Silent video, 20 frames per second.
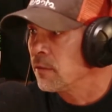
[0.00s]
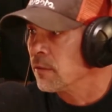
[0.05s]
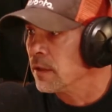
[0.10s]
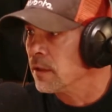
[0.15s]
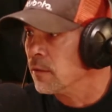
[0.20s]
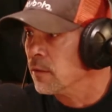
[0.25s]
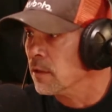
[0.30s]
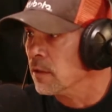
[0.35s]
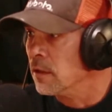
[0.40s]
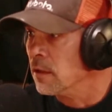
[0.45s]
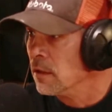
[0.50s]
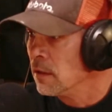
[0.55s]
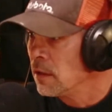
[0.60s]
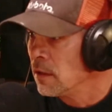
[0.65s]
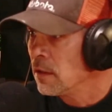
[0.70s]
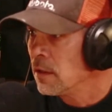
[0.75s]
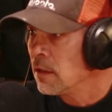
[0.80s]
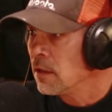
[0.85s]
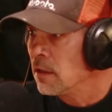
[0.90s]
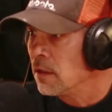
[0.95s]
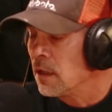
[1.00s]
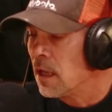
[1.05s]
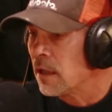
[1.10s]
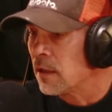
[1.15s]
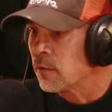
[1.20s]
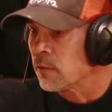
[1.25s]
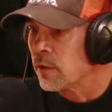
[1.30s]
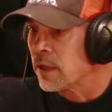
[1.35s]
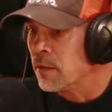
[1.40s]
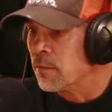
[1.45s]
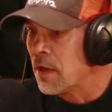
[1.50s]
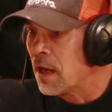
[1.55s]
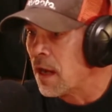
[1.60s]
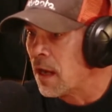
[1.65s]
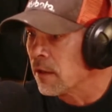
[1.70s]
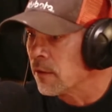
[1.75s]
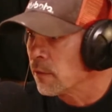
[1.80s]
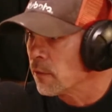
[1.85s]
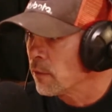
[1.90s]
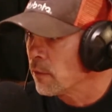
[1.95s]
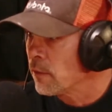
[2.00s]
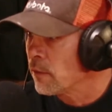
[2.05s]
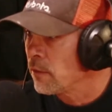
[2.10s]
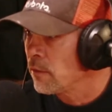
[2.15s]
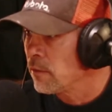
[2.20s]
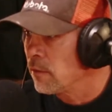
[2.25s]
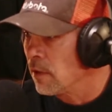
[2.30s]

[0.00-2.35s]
We do a lot of remodels,